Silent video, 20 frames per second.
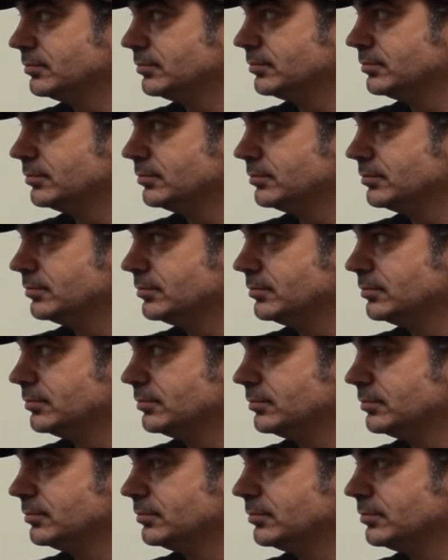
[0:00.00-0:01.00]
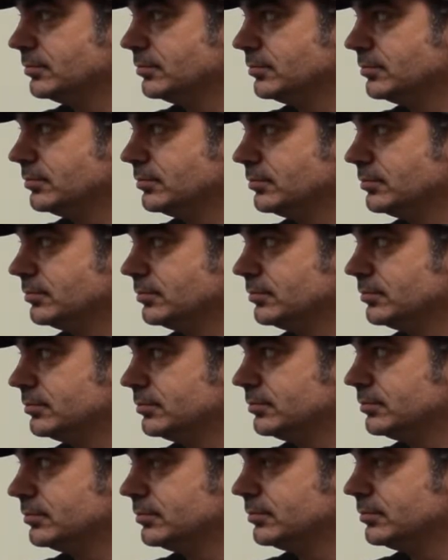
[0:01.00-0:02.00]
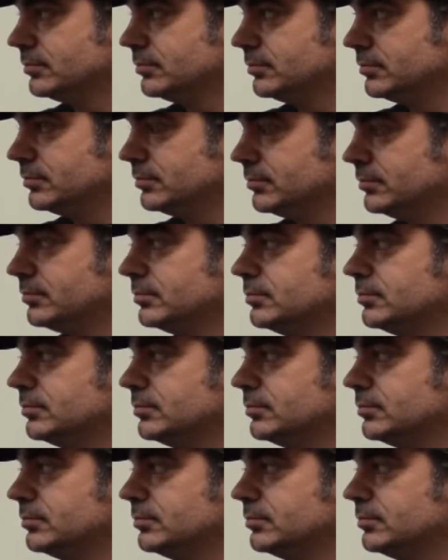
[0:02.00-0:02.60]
(not speaking)